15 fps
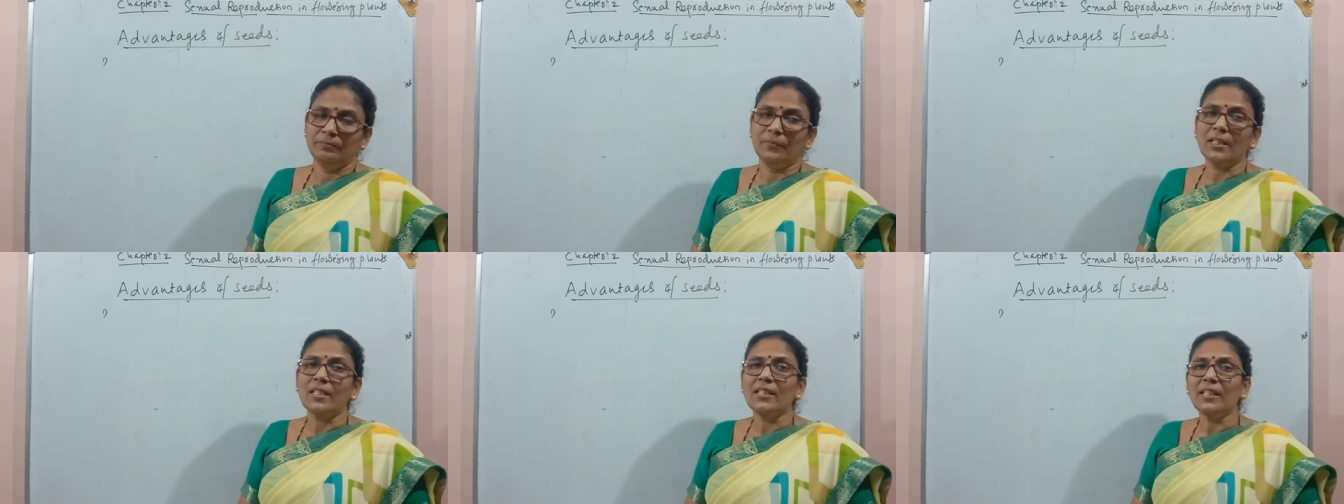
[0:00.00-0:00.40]

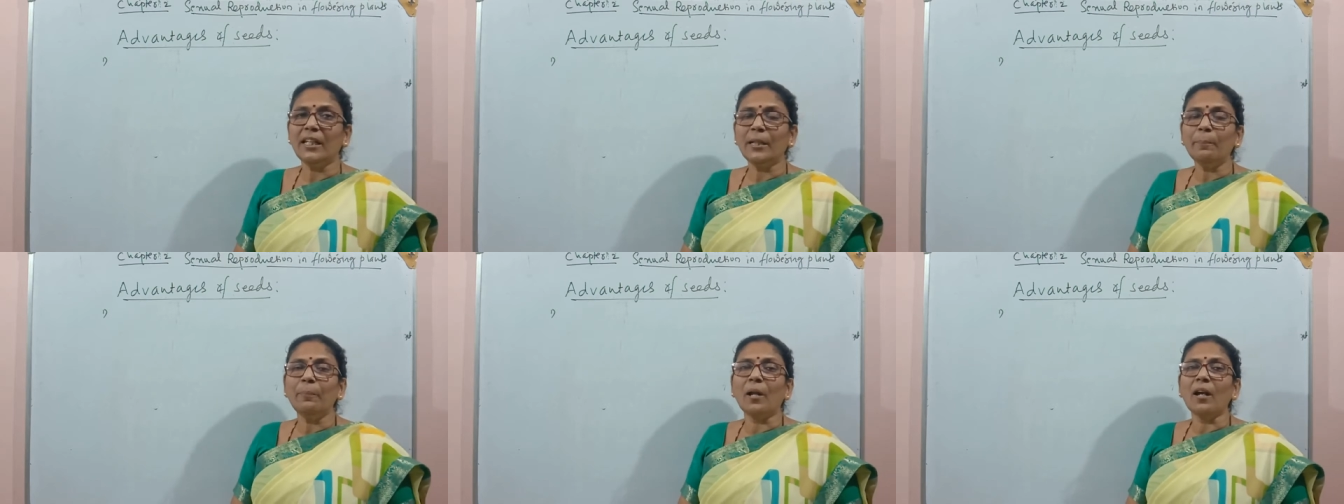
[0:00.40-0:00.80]
but
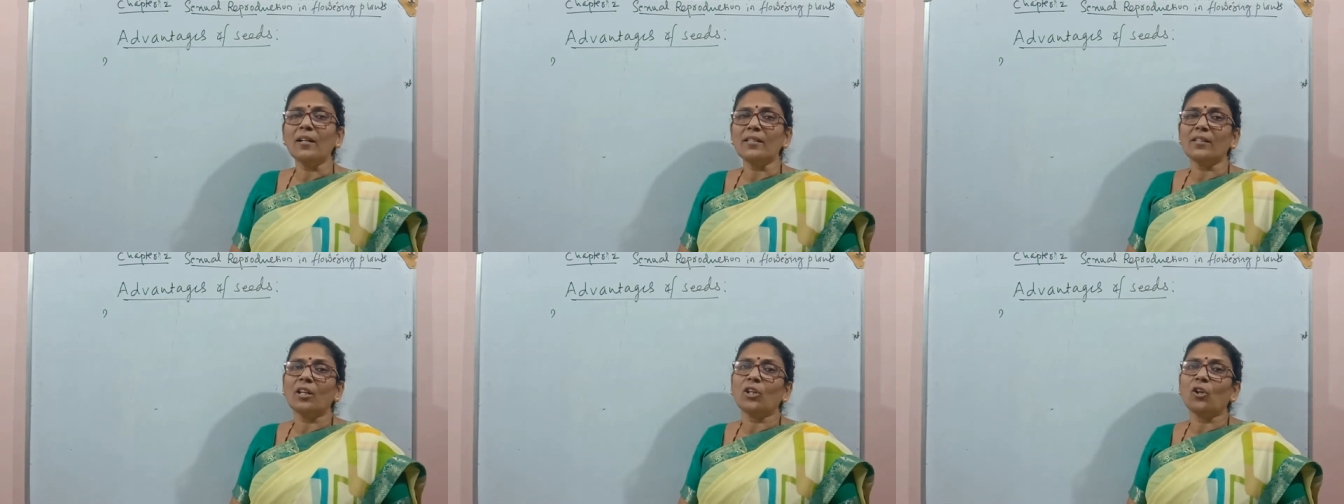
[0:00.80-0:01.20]
seed
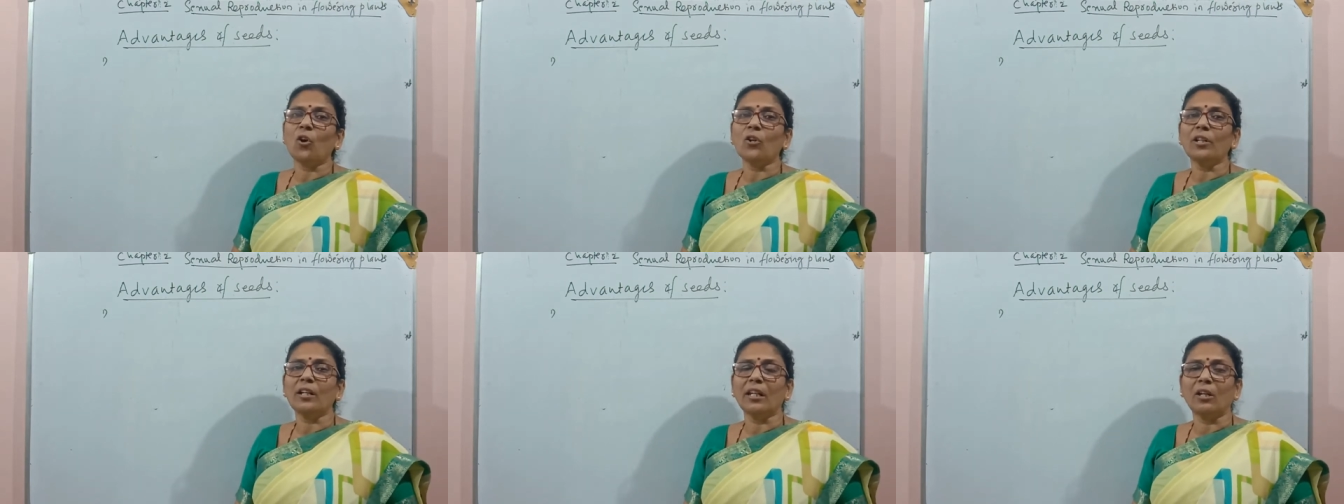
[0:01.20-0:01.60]
plants are
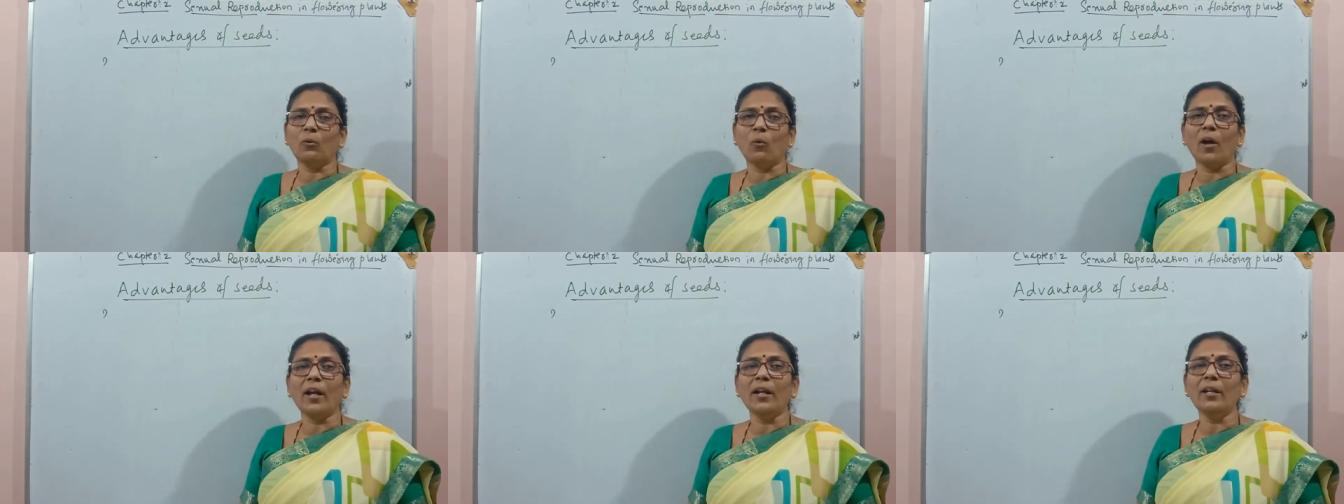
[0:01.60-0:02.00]
not
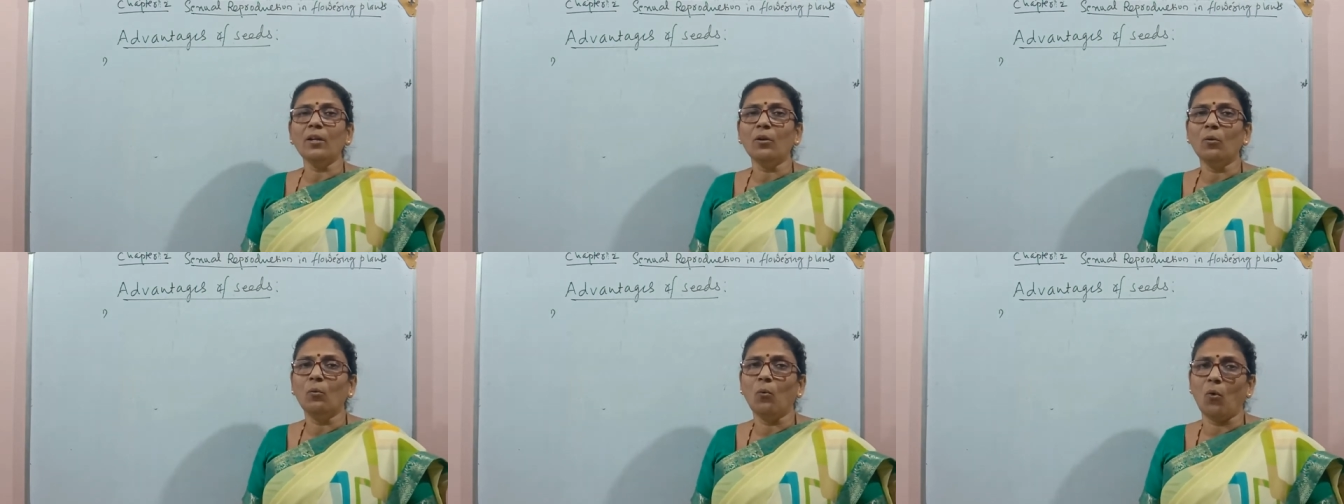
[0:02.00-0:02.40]
required
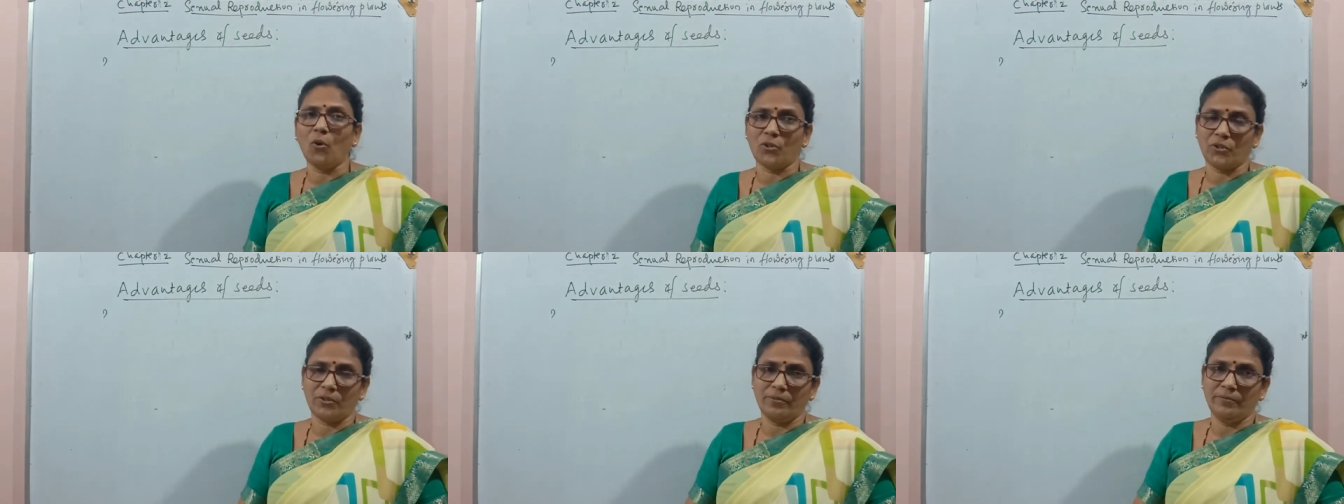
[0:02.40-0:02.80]

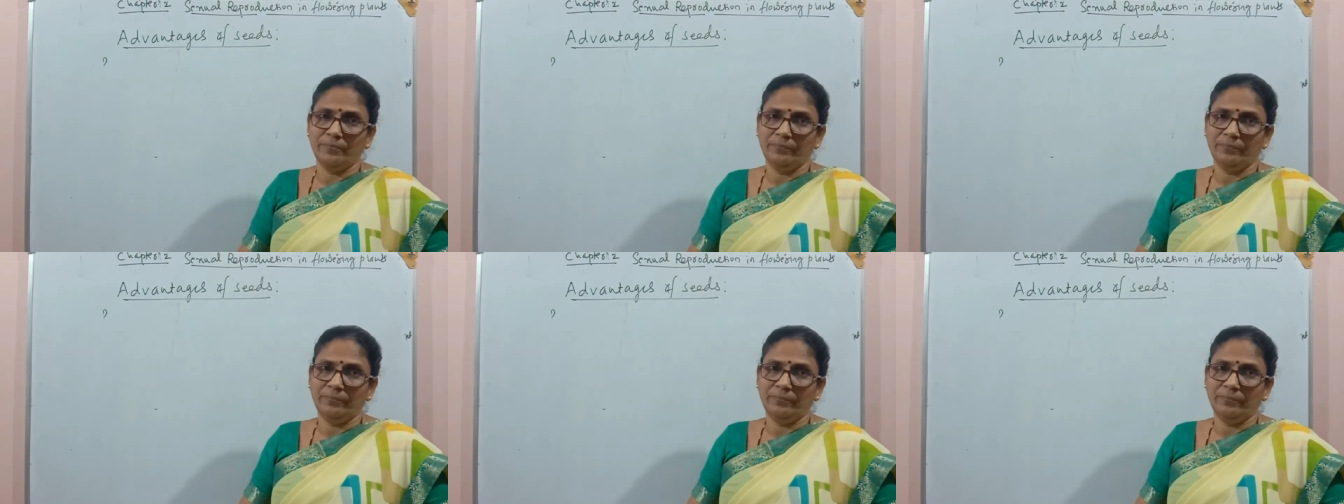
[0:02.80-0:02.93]
water.